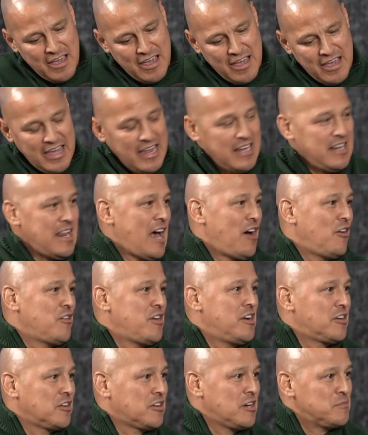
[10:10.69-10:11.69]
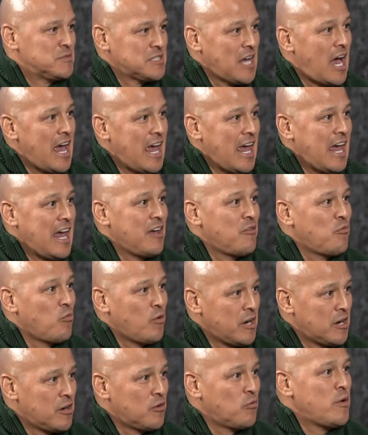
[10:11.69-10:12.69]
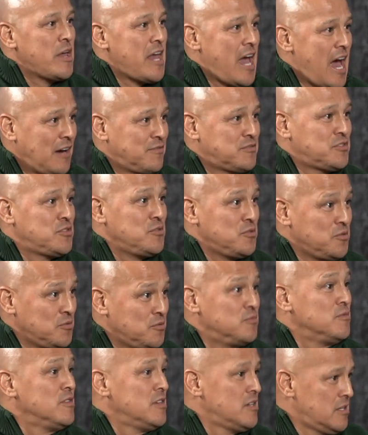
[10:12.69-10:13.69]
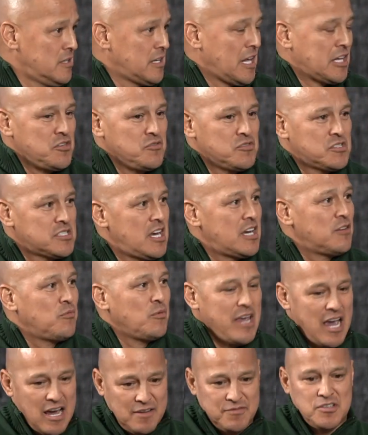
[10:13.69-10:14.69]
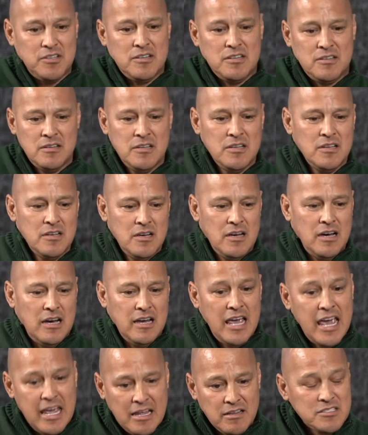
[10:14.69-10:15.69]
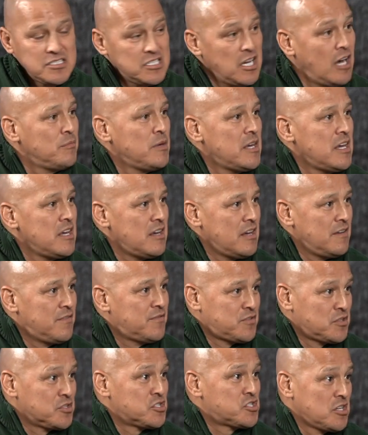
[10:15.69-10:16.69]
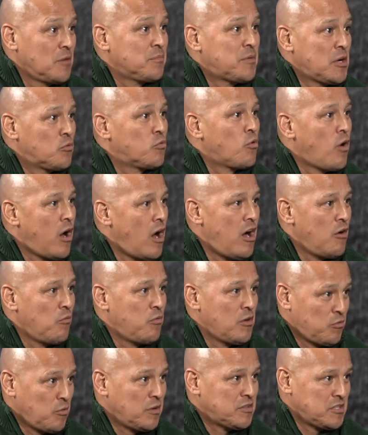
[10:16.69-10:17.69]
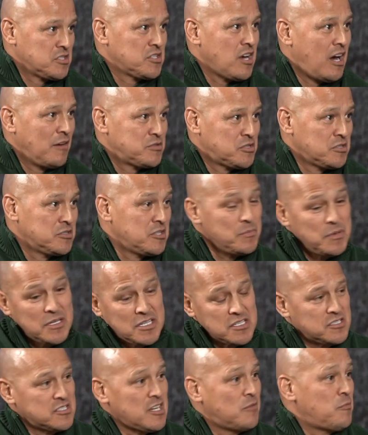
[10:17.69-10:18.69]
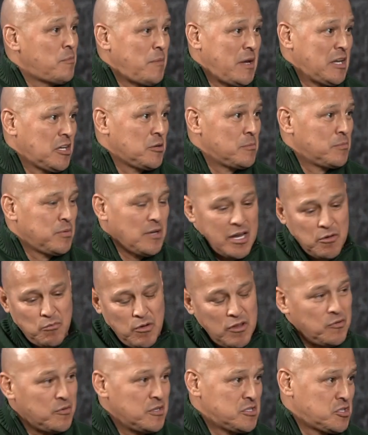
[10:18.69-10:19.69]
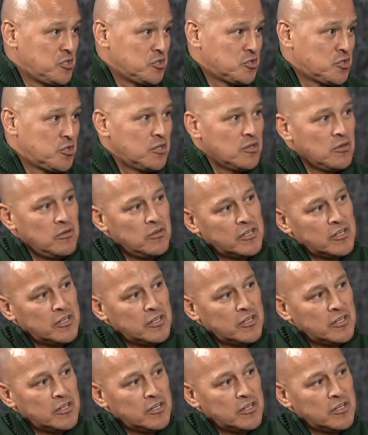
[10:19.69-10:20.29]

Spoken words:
And now here comes IA, where we have to, like you said, we have to, hey, tell me if there's something wrong with what this officer did because someone made a complaint, whether it's internal or